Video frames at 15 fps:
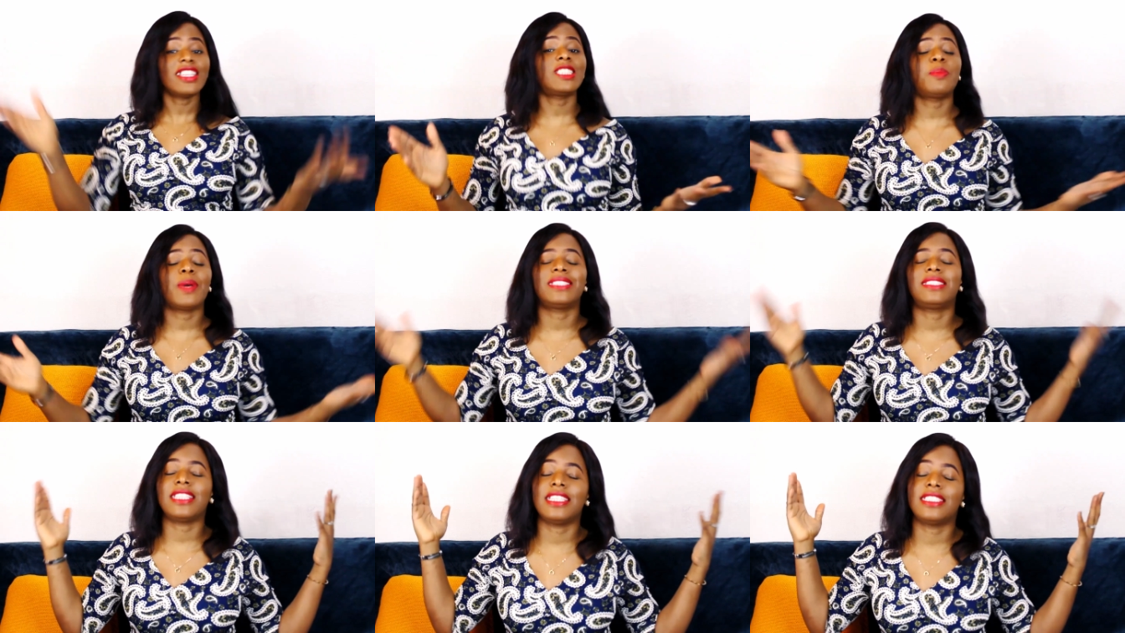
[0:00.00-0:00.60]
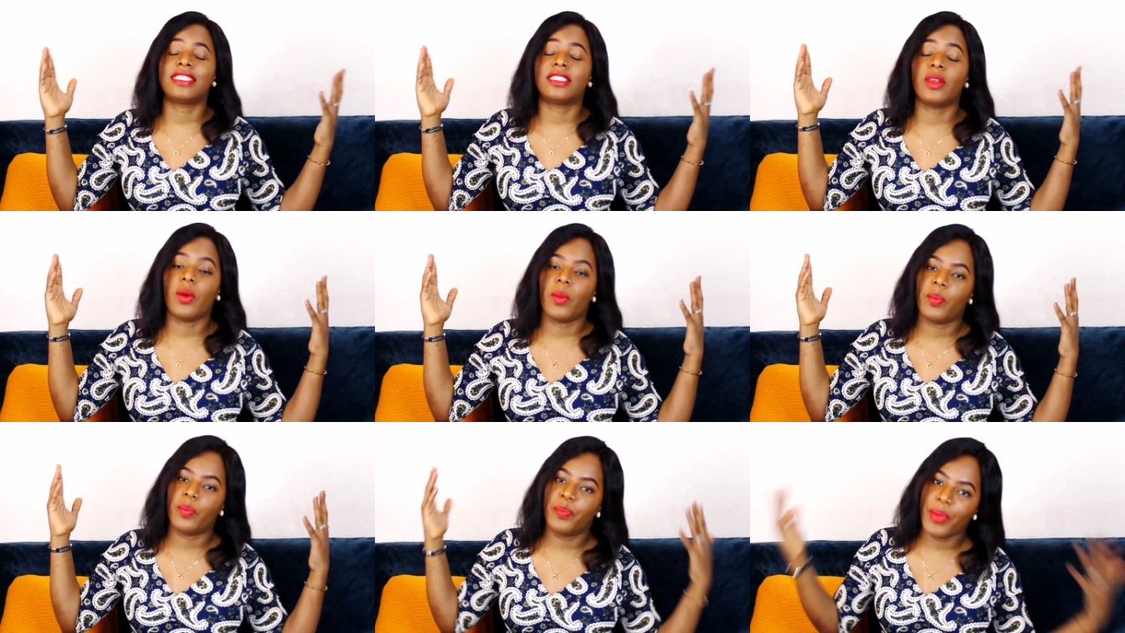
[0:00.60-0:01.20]
space is
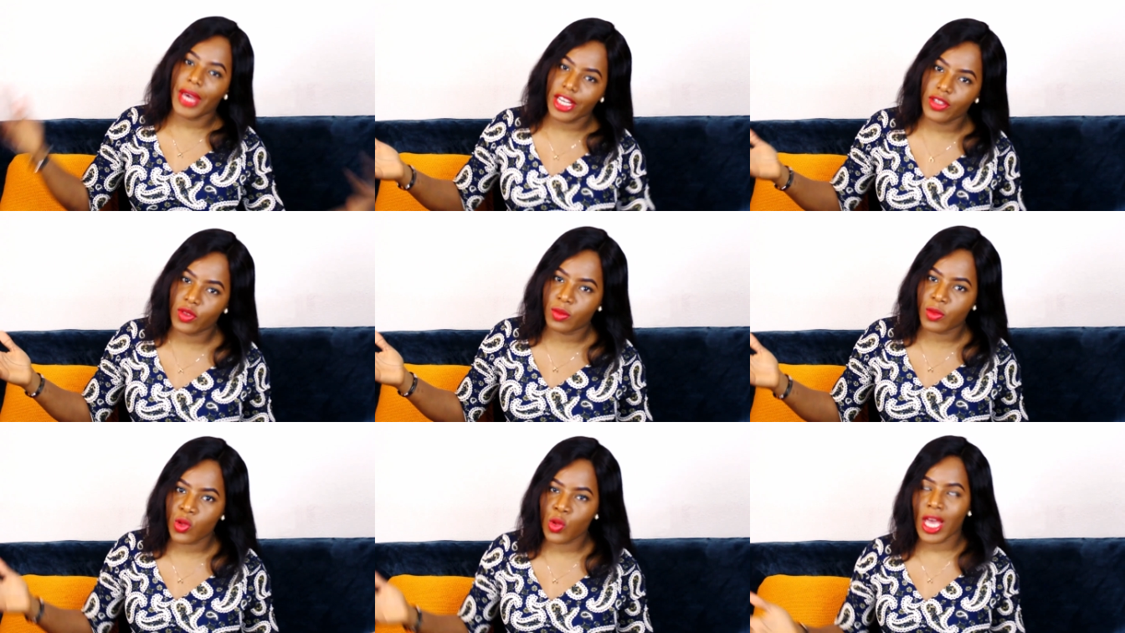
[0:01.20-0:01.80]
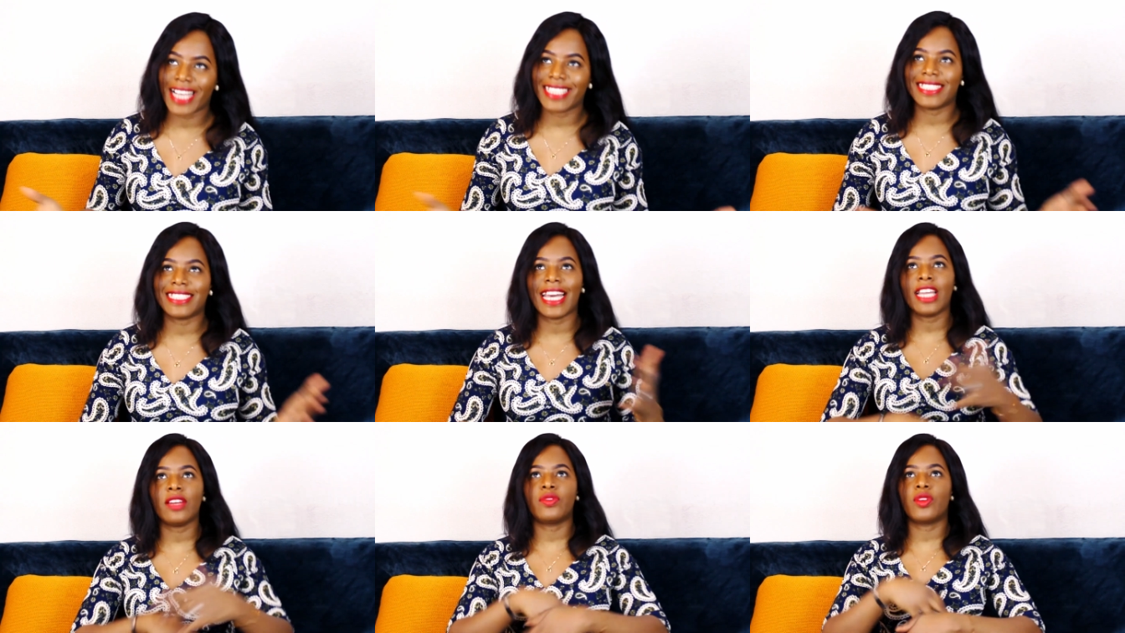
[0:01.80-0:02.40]
the bedroom. So
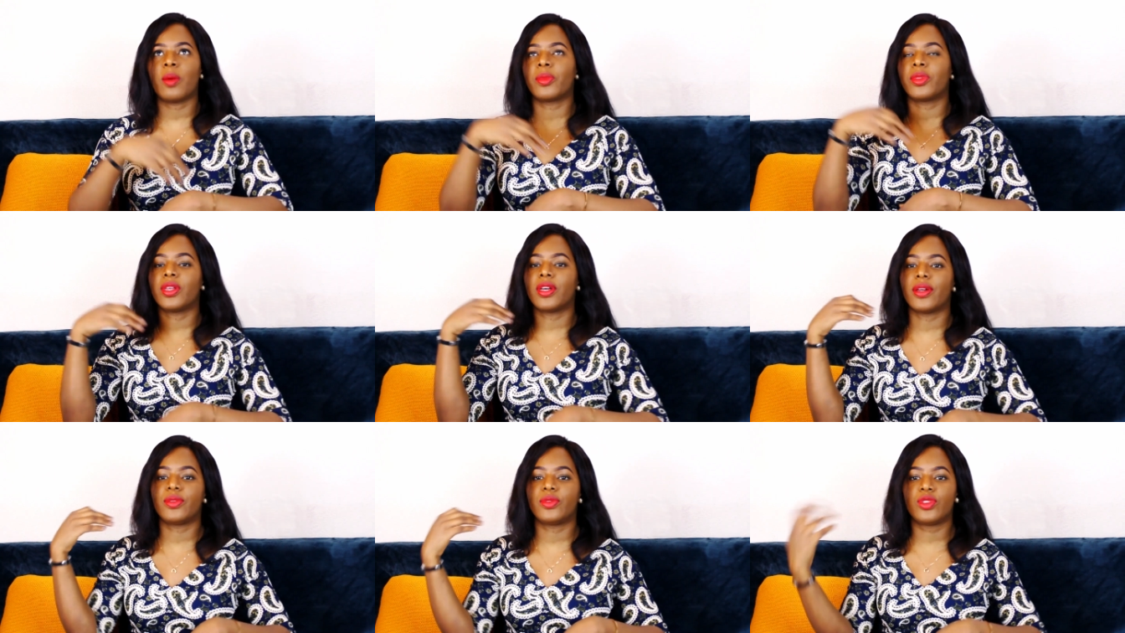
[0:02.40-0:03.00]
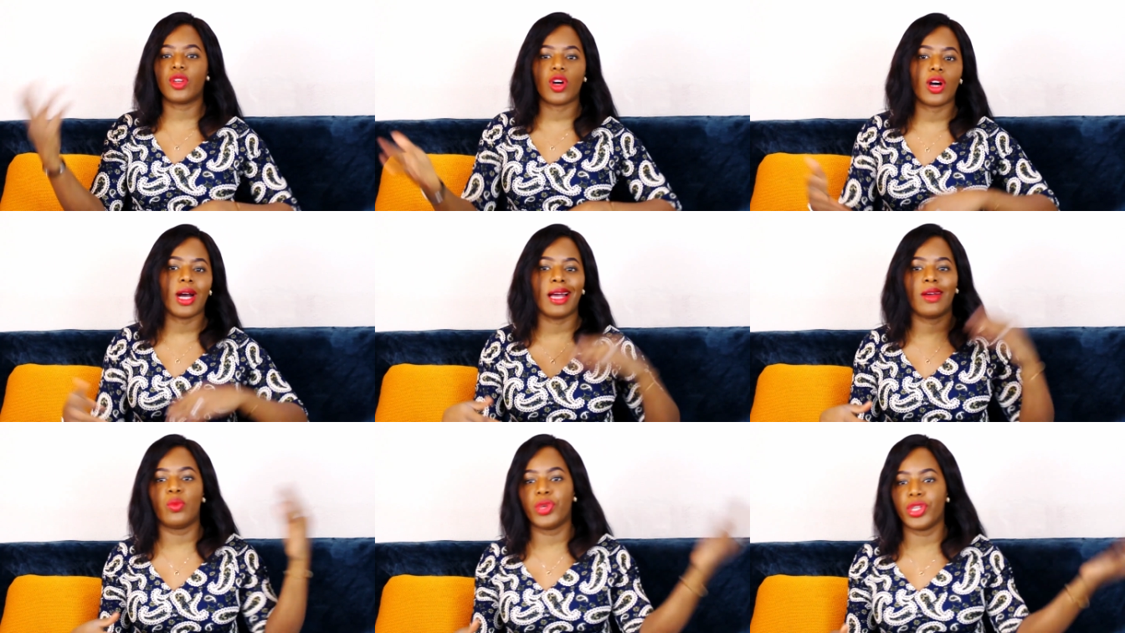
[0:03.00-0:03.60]
aside from the door
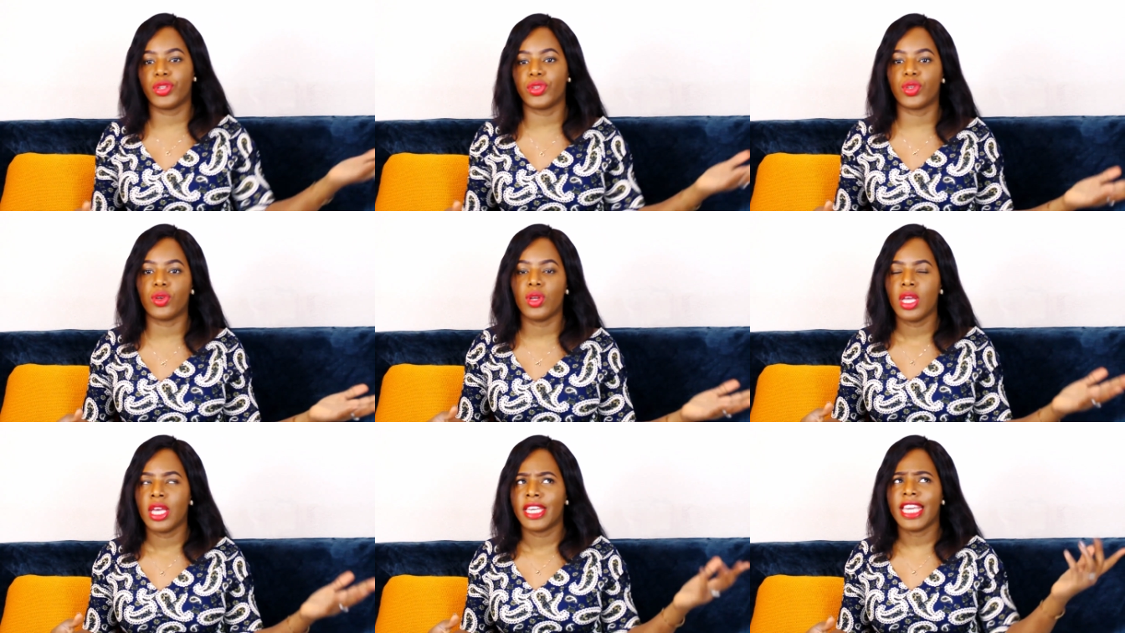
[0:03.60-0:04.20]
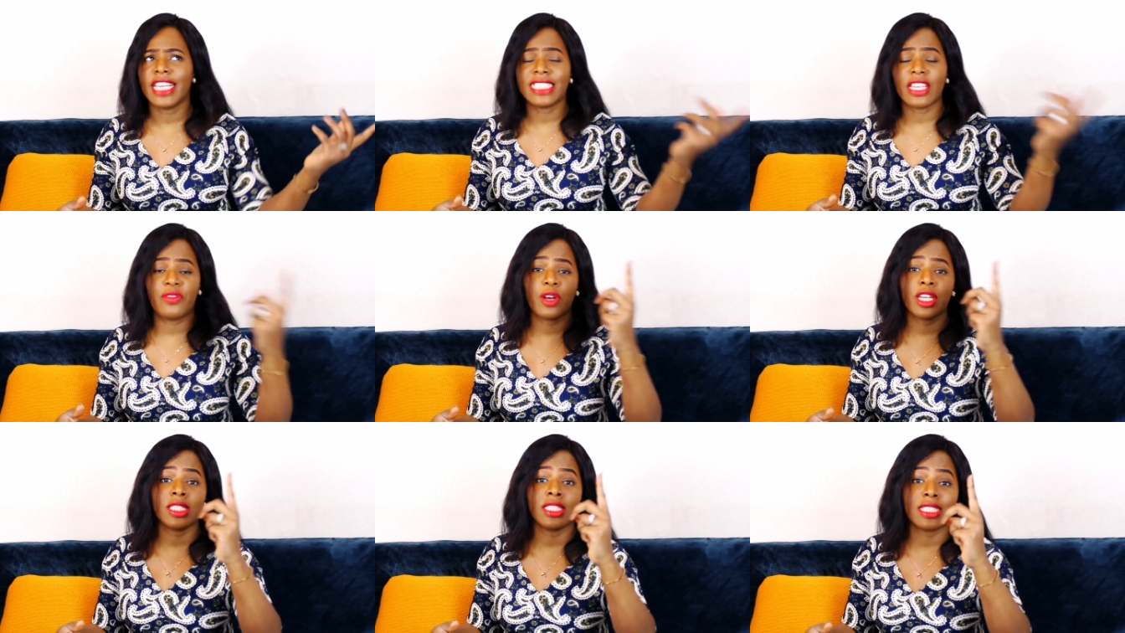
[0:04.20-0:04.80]
and window, yes, I
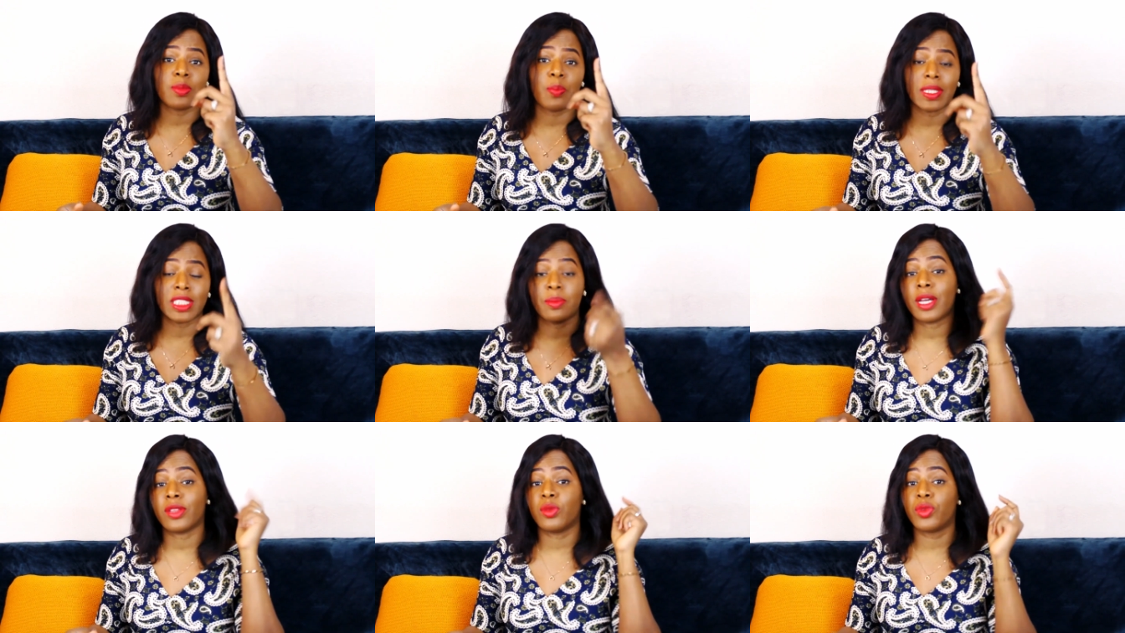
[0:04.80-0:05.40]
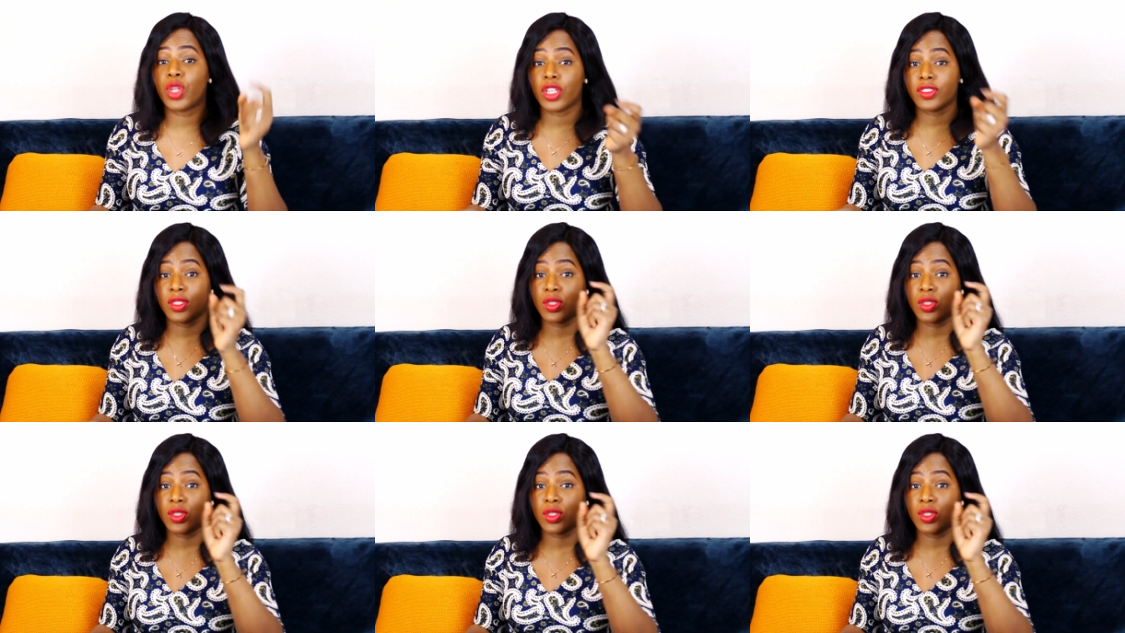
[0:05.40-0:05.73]
forgot this part about the doors.